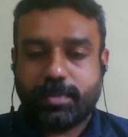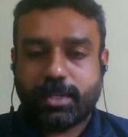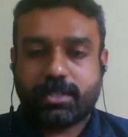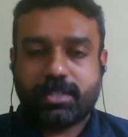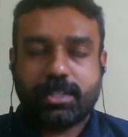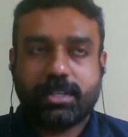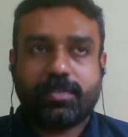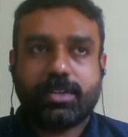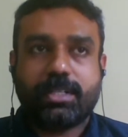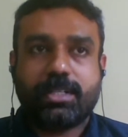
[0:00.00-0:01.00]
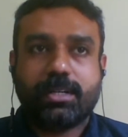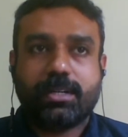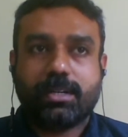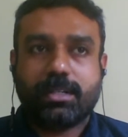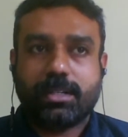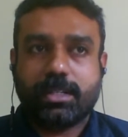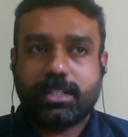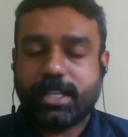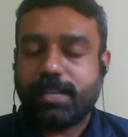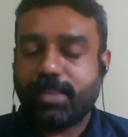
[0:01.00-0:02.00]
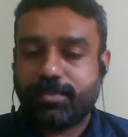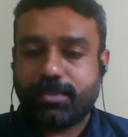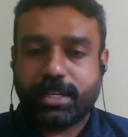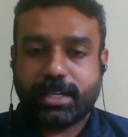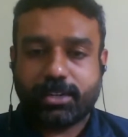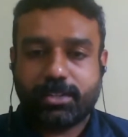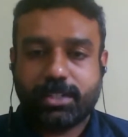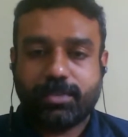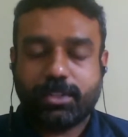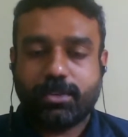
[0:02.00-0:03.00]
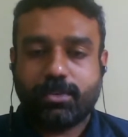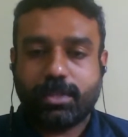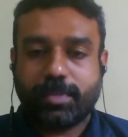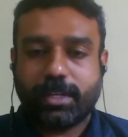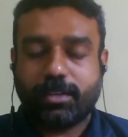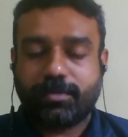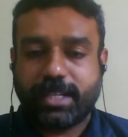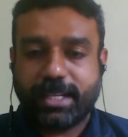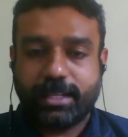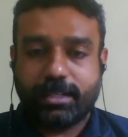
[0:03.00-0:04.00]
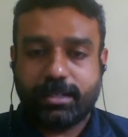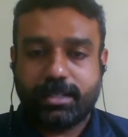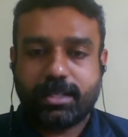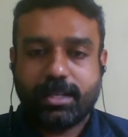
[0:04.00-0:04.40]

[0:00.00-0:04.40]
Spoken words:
because if you consider the shelf life for a technology for over the period of 10 years,